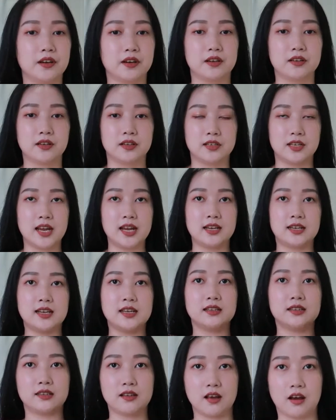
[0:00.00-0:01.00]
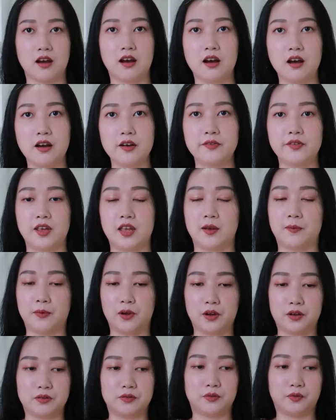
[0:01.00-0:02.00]
gonna take this off and I'm
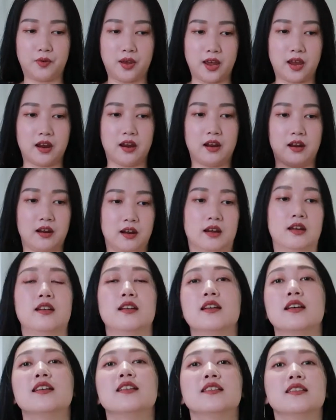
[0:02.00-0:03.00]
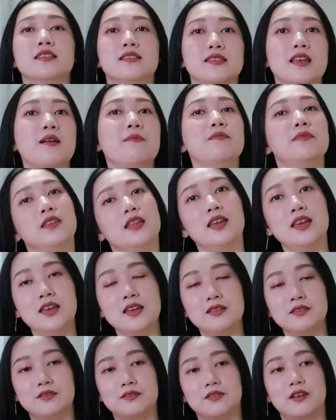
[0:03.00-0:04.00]
going to wear
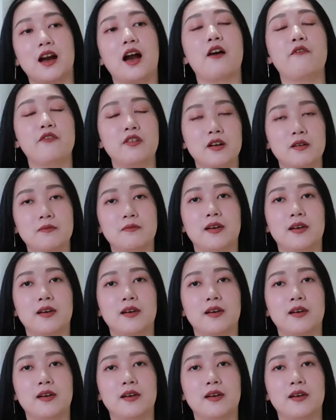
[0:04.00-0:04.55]
something to cover